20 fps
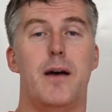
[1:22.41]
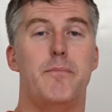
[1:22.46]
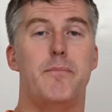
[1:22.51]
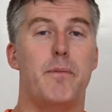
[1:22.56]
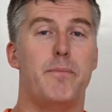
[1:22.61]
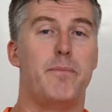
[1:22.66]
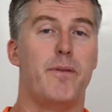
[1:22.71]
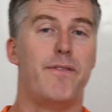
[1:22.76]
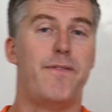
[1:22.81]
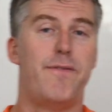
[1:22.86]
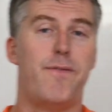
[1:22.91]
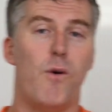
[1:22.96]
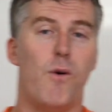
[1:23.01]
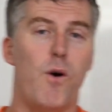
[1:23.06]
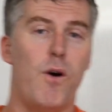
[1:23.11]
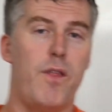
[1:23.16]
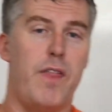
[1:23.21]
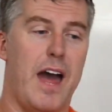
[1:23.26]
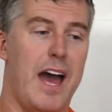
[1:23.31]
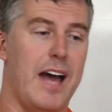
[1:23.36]
But
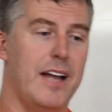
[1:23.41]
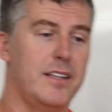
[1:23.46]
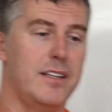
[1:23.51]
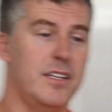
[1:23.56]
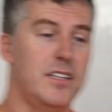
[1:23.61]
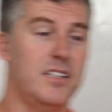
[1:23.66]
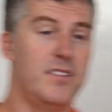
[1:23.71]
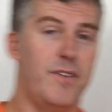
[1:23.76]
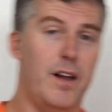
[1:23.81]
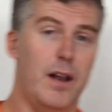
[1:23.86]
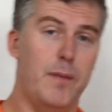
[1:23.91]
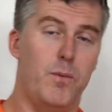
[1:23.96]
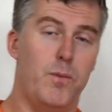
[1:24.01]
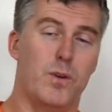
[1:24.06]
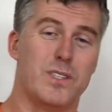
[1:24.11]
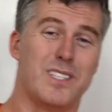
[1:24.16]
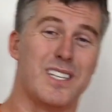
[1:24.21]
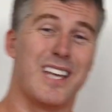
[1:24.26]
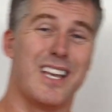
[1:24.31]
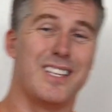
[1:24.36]
before that, the developer
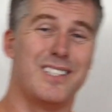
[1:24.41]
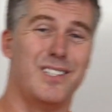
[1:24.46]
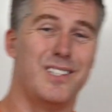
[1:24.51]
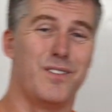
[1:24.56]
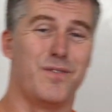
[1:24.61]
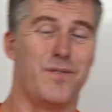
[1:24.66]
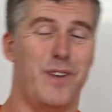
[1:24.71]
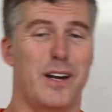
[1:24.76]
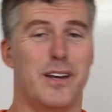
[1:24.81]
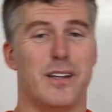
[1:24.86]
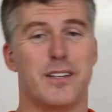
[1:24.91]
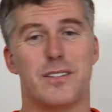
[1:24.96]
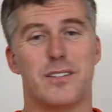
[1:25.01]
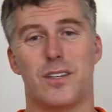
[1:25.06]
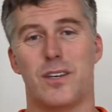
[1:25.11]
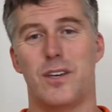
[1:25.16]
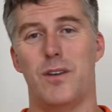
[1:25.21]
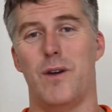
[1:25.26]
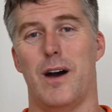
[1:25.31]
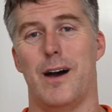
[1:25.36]
wants to get his funding
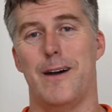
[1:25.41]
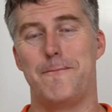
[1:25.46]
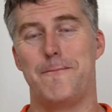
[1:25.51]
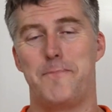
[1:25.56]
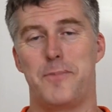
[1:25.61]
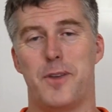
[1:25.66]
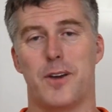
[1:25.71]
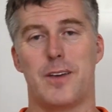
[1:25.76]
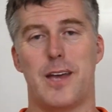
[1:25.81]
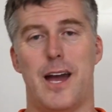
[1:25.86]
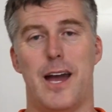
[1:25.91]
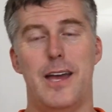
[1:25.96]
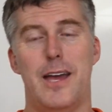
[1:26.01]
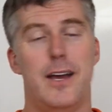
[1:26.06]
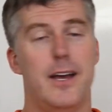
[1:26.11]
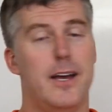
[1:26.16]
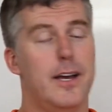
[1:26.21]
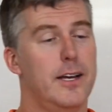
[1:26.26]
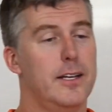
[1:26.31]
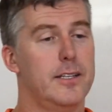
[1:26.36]
secure, okay?
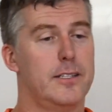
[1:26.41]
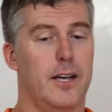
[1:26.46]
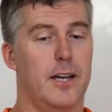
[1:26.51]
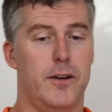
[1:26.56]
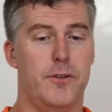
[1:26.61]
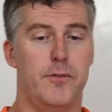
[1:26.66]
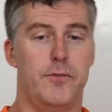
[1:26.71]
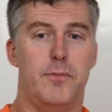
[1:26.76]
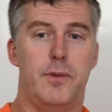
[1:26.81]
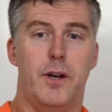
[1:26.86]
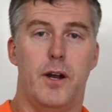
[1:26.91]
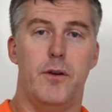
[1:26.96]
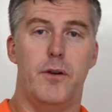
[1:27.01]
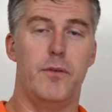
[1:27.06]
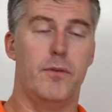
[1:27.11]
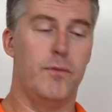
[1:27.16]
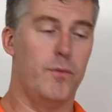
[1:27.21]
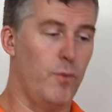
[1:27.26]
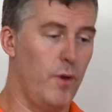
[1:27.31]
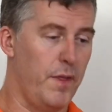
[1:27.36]

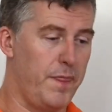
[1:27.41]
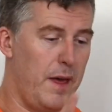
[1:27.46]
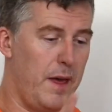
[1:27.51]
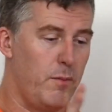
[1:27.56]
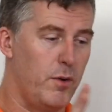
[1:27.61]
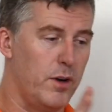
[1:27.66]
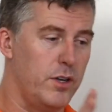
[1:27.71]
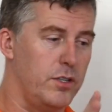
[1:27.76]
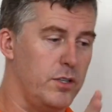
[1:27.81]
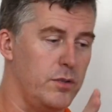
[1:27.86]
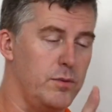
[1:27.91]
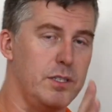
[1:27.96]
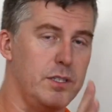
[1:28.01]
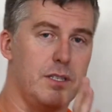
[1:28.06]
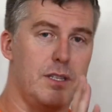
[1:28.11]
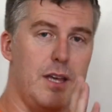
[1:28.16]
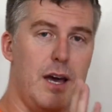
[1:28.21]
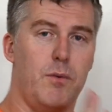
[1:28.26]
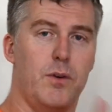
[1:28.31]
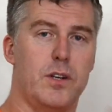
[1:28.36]
So, what they want to do is
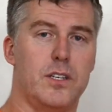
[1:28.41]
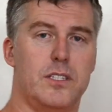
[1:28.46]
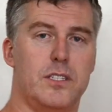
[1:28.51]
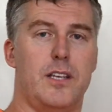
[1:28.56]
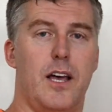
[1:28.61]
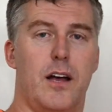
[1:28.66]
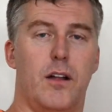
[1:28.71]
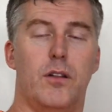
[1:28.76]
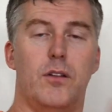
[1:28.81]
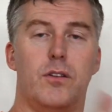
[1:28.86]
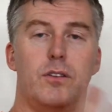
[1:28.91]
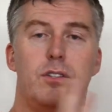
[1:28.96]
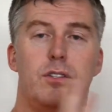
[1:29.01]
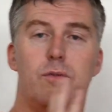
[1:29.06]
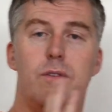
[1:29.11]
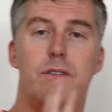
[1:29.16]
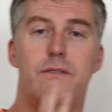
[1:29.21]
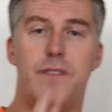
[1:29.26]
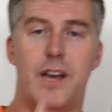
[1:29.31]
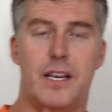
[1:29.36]
they want to sell
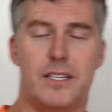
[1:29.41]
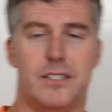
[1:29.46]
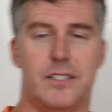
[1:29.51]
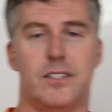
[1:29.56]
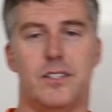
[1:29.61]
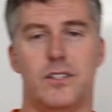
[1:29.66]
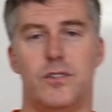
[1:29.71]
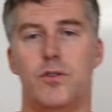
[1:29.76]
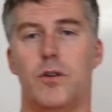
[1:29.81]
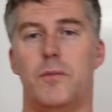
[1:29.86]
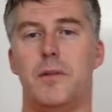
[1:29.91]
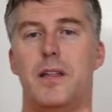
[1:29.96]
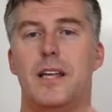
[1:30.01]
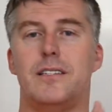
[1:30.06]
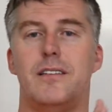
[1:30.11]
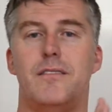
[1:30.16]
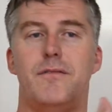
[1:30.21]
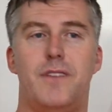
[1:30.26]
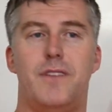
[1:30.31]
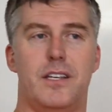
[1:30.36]
to investors, and normally
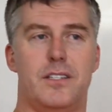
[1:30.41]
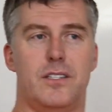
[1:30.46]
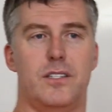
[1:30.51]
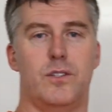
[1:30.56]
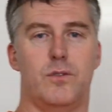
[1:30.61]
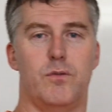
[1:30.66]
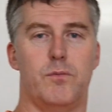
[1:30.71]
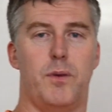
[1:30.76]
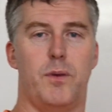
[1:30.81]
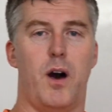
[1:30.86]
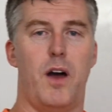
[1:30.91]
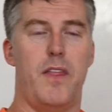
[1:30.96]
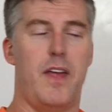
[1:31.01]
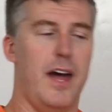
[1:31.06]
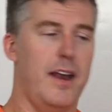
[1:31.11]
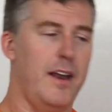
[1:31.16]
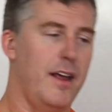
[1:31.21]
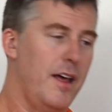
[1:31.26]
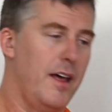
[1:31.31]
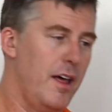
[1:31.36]
that's investors will buy
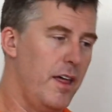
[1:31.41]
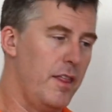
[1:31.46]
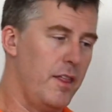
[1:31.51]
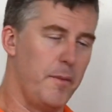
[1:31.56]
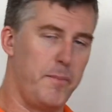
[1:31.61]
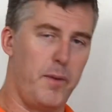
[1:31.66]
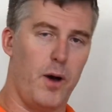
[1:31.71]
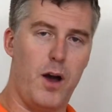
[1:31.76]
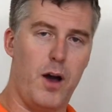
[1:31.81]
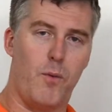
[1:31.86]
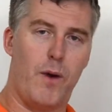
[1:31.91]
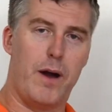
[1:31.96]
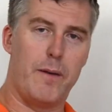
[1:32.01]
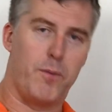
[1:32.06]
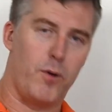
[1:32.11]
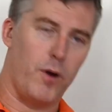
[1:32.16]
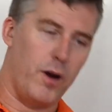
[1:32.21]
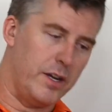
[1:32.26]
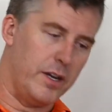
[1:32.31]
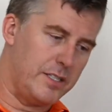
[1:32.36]
that. They'll buy at one
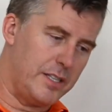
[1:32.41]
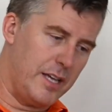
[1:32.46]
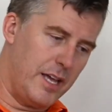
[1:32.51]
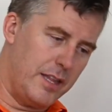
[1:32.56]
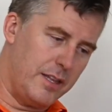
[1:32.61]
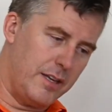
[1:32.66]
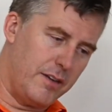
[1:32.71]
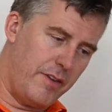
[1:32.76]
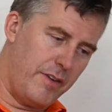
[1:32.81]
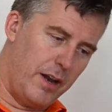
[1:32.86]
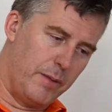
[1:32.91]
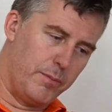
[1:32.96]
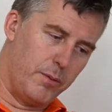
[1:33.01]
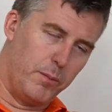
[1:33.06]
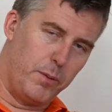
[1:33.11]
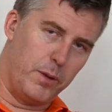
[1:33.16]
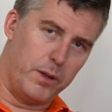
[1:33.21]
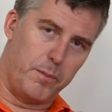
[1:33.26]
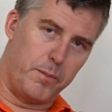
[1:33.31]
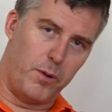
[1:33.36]
price and the developer will
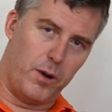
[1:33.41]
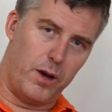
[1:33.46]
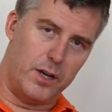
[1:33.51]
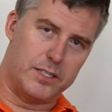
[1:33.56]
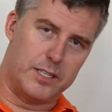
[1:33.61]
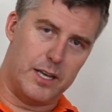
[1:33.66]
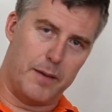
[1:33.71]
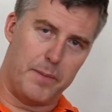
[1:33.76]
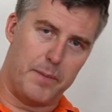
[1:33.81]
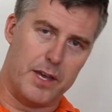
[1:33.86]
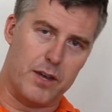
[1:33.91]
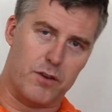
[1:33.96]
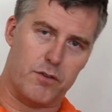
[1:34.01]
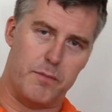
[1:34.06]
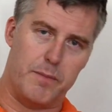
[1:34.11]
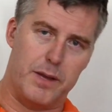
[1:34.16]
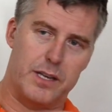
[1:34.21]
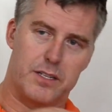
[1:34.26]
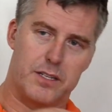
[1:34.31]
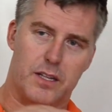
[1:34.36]
put the price up
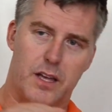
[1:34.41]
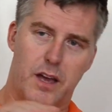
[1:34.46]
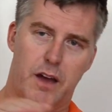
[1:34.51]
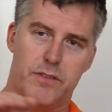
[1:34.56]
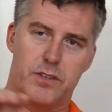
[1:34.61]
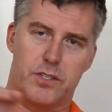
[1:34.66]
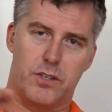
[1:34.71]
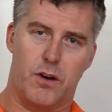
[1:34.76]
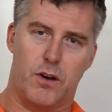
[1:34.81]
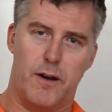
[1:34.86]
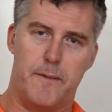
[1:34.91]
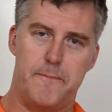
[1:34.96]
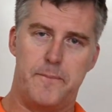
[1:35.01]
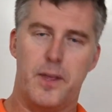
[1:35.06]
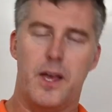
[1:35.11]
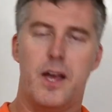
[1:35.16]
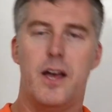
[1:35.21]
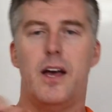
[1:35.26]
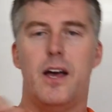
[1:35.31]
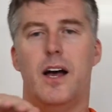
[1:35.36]
incrementally over time
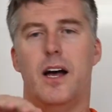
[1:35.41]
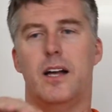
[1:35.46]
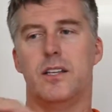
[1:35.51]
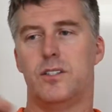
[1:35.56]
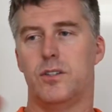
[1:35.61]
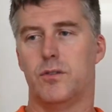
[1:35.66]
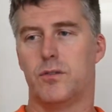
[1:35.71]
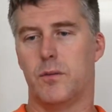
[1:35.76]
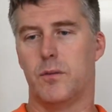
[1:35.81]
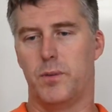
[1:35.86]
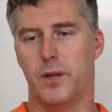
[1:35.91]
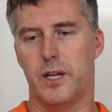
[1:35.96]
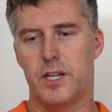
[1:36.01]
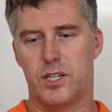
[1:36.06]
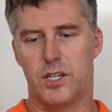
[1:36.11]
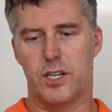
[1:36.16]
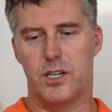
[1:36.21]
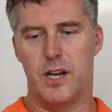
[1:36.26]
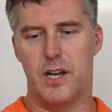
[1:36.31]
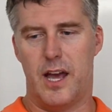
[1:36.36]
until
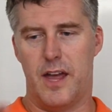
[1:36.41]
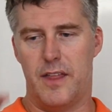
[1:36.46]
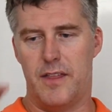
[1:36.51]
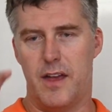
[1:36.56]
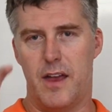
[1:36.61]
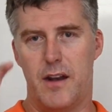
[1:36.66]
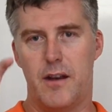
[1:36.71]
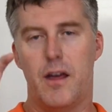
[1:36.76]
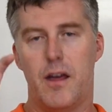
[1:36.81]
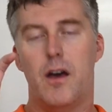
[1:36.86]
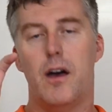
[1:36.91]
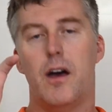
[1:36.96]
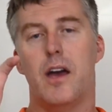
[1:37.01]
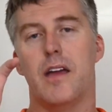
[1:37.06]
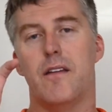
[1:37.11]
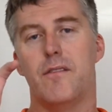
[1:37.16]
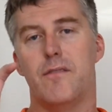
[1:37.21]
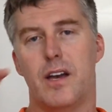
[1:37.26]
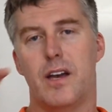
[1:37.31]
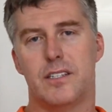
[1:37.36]
completion, and then
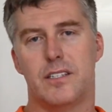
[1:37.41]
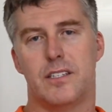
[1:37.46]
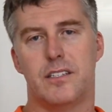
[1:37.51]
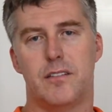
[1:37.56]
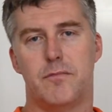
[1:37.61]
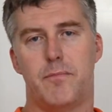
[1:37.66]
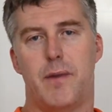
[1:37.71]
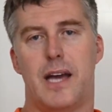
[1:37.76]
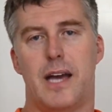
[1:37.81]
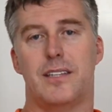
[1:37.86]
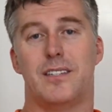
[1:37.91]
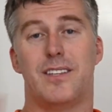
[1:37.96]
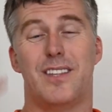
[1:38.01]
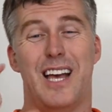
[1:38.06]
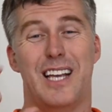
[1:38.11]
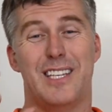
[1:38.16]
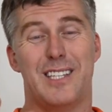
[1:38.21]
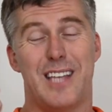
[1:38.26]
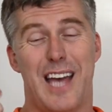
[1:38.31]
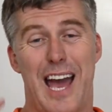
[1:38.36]
investors are made. So
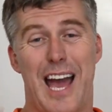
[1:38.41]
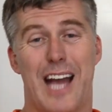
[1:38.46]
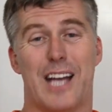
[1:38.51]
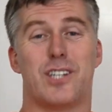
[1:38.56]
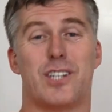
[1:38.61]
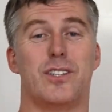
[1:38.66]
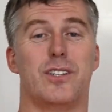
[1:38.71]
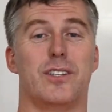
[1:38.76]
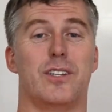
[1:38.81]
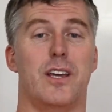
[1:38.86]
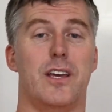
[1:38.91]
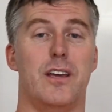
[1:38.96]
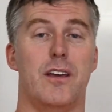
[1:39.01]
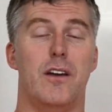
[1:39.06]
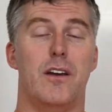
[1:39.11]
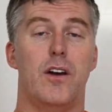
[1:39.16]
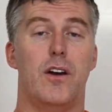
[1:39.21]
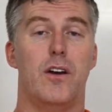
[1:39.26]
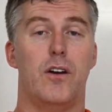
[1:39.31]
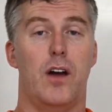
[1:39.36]
that's actually
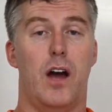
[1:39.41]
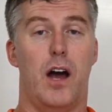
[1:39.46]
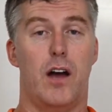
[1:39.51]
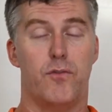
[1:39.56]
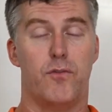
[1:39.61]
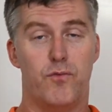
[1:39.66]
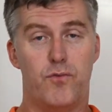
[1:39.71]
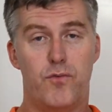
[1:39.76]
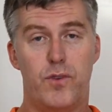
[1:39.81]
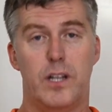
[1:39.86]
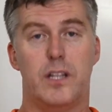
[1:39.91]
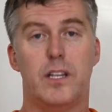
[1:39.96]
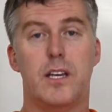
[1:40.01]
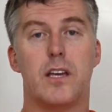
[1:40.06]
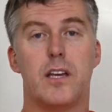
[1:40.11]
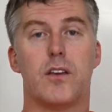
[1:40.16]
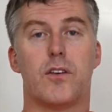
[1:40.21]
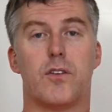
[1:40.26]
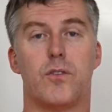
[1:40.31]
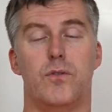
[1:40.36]
a
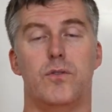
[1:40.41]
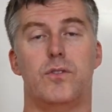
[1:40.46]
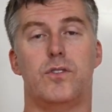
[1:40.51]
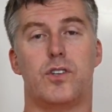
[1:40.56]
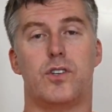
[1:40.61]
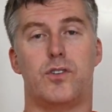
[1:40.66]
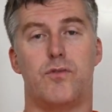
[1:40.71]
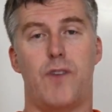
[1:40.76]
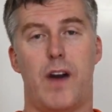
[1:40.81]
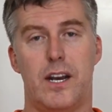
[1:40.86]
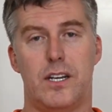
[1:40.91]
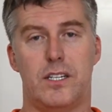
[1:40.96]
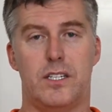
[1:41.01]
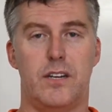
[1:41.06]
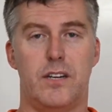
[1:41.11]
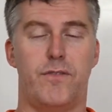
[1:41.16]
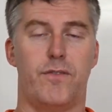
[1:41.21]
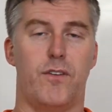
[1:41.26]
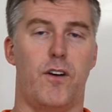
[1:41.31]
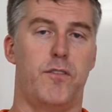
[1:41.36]
really good
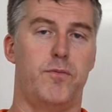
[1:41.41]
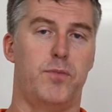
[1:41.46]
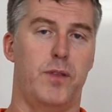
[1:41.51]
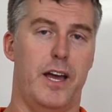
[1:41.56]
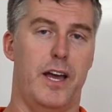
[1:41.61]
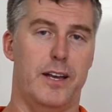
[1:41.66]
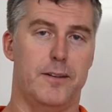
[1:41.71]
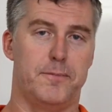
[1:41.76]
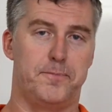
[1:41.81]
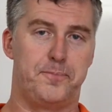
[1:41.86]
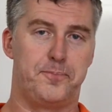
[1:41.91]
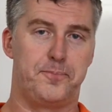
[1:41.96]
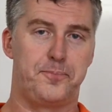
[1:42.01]
strategy for off-plan.